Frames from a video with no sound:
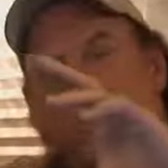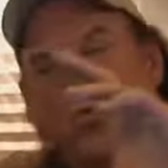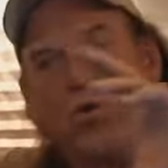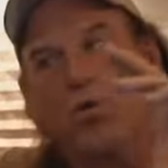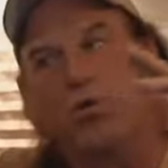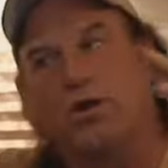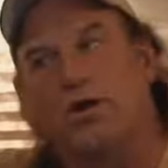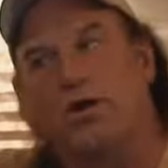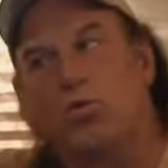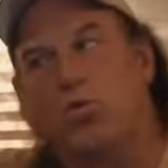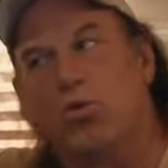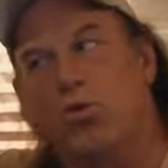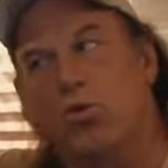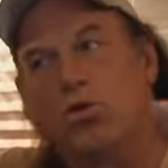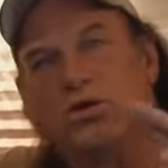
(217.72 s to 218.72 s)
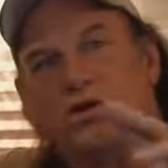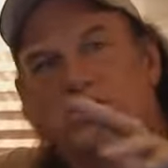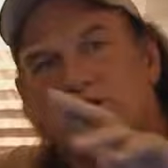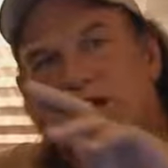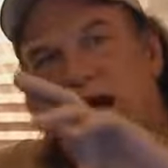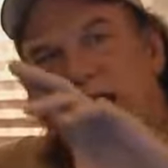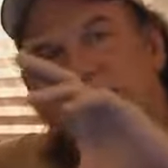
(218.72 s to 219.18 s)
their own little world
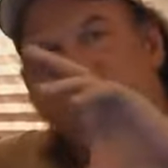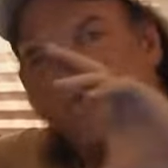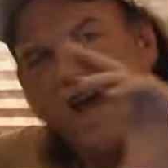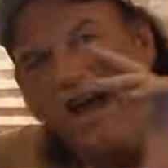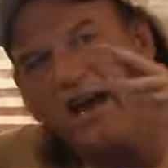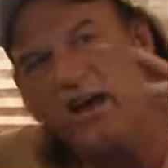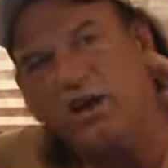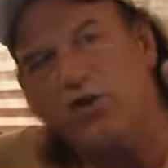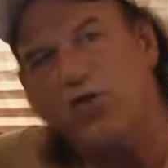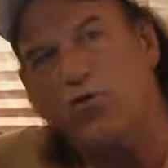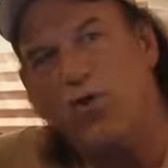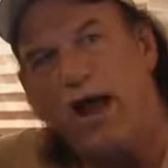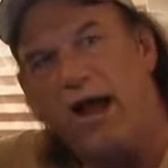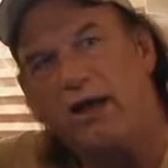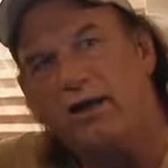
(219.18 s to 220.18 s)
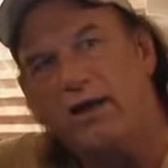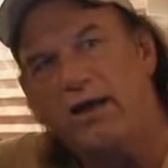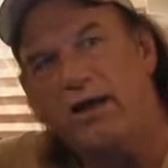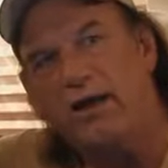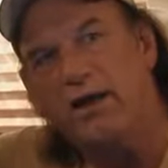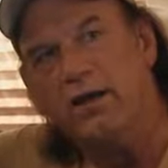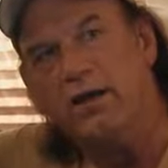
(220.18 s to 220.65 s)
is not affected
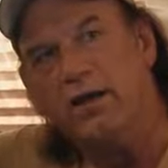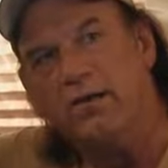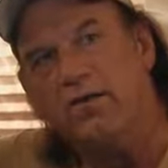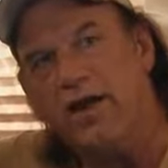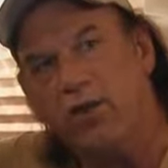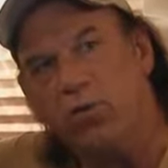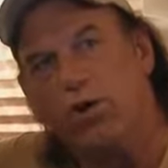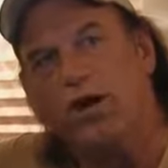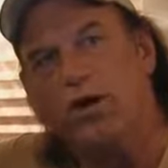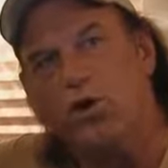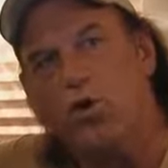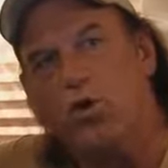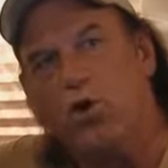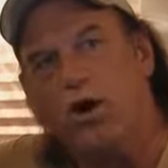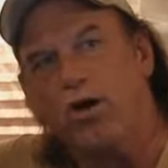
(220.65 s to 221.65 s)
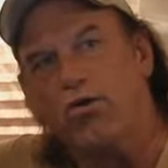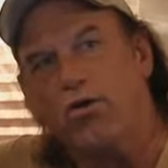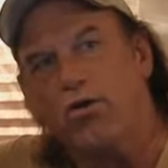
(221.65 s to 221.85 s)
directly, they will ignore it.